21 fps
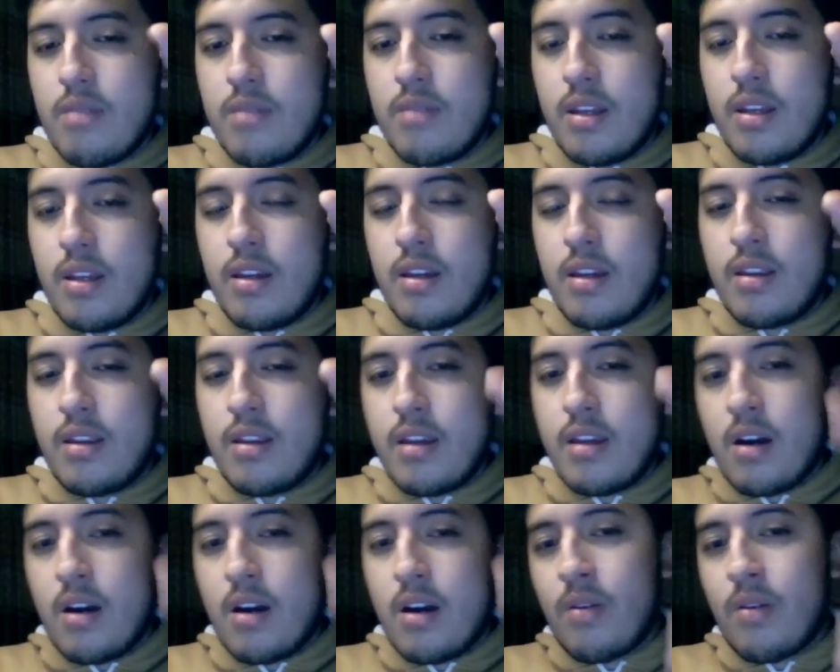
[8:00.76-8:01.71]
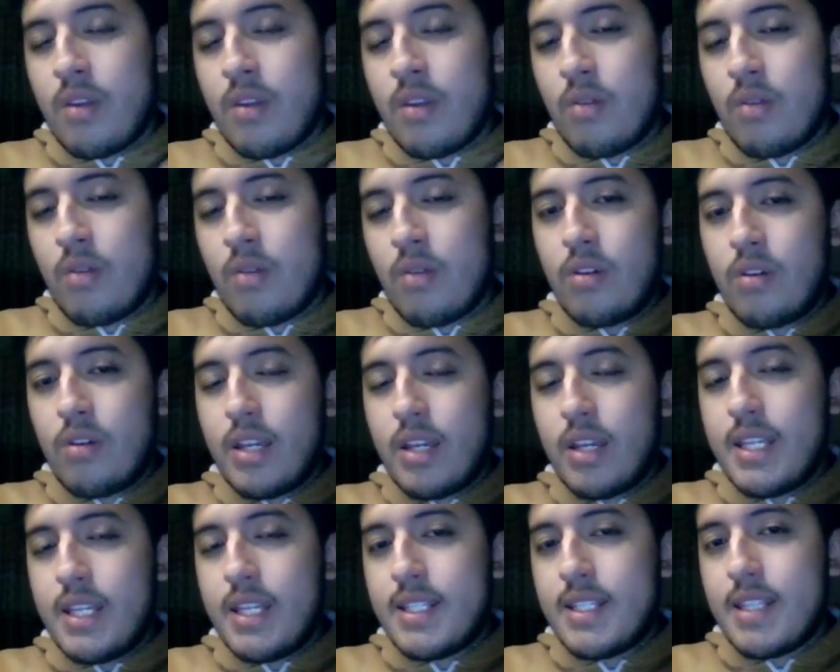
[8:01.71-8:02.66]
the author
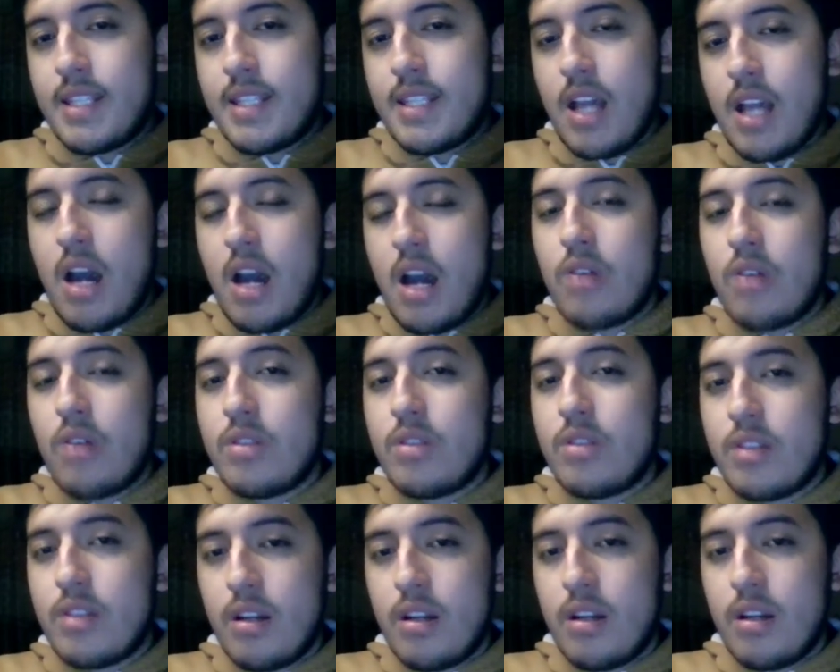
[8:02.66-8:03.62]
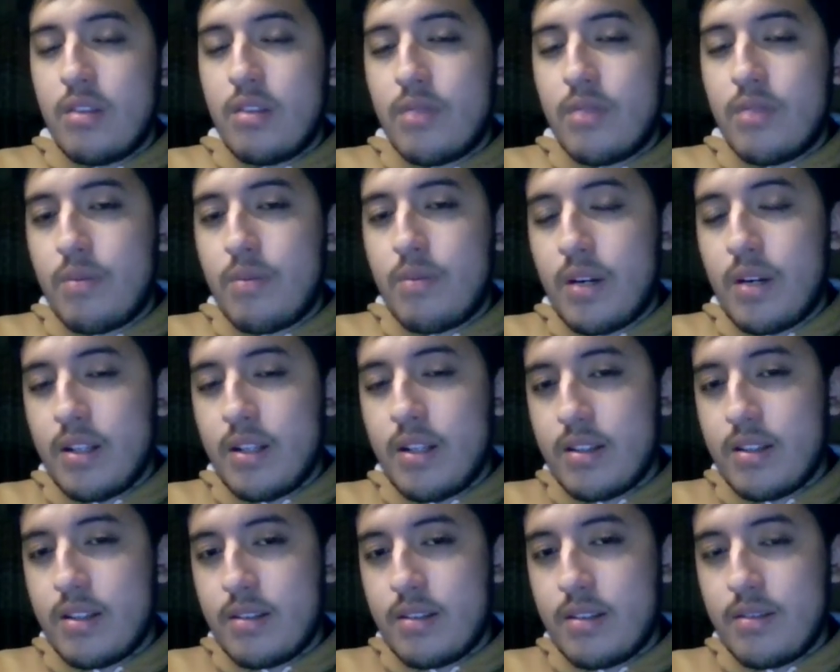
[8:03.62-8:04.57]
is outside of the
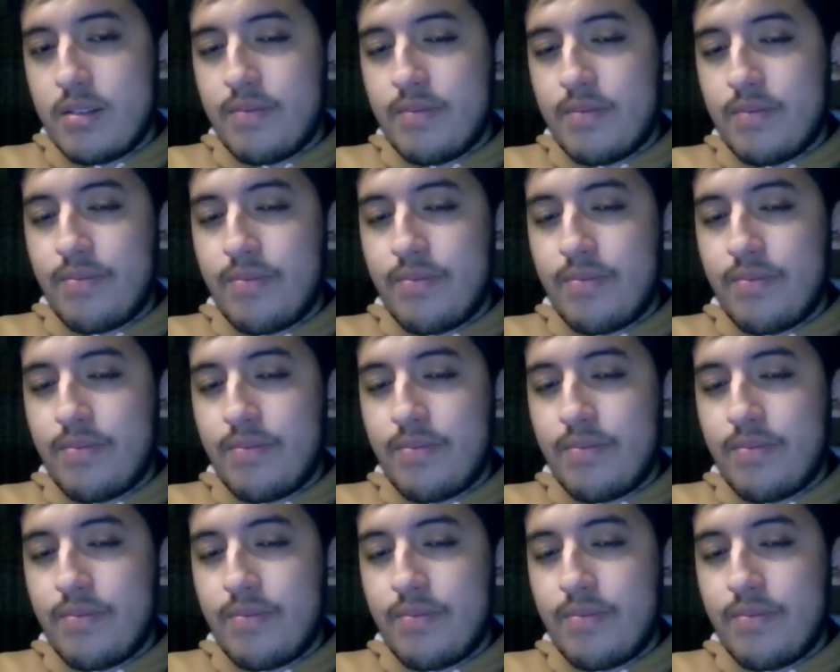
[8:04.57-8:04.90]
parentheses.